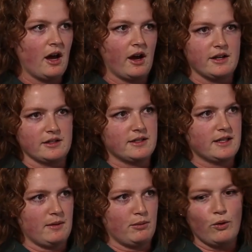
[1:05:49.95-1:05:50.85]
I just
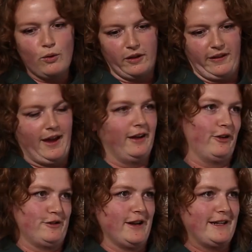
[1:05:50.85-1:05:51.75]
skip all of that and go
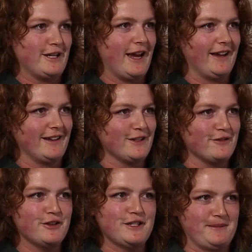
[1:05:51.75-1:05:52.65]
straight to shaking. So the
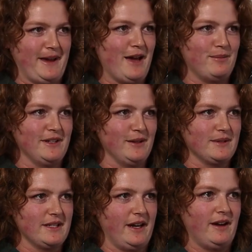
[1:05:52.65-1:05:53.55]
first time it happened, it was
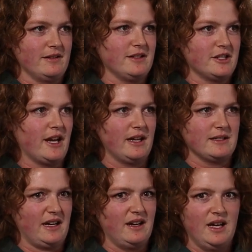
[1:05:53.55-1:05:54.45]
like, I was just shaking. I was
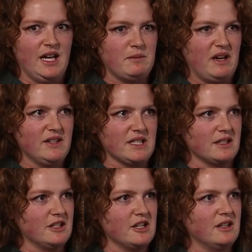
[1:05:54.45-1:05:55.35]
like, am I having a
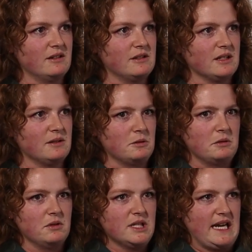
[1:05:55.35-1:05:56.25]
seizure? I was like,
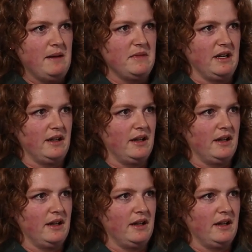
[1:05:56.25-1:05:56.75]
what's happening?